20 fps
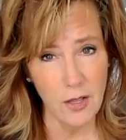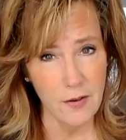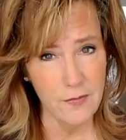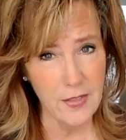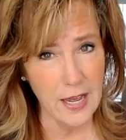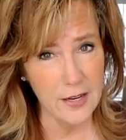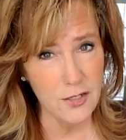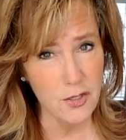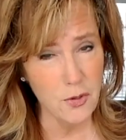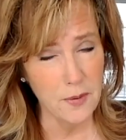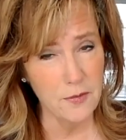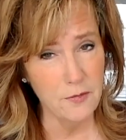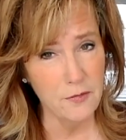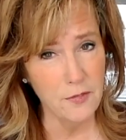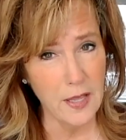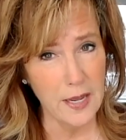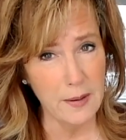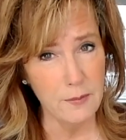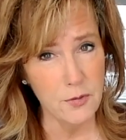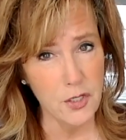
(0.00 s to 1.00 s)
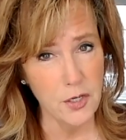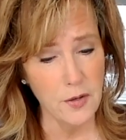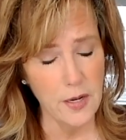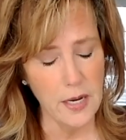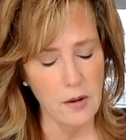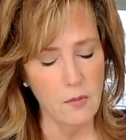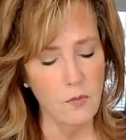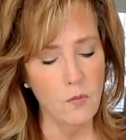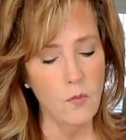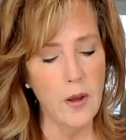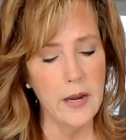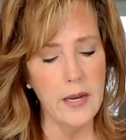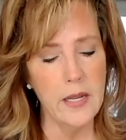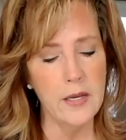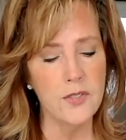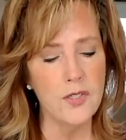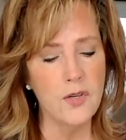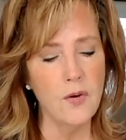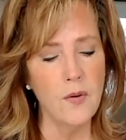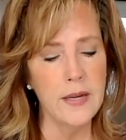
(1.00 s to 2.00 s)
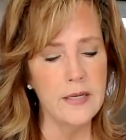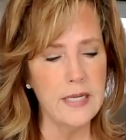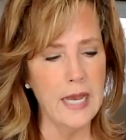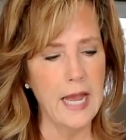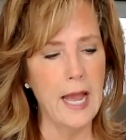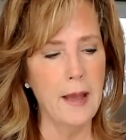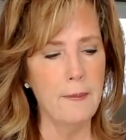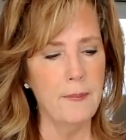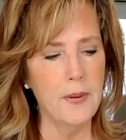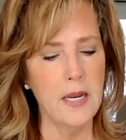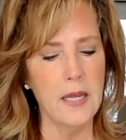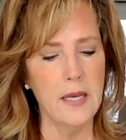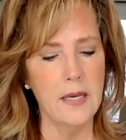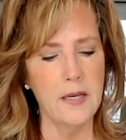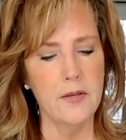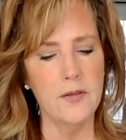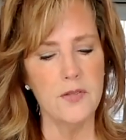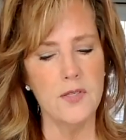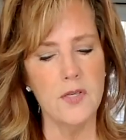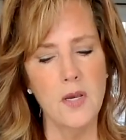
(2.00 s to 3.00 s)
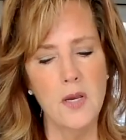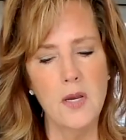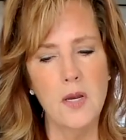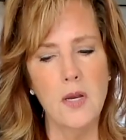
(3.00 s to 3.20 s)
of that twin flame journey, what is going to happen is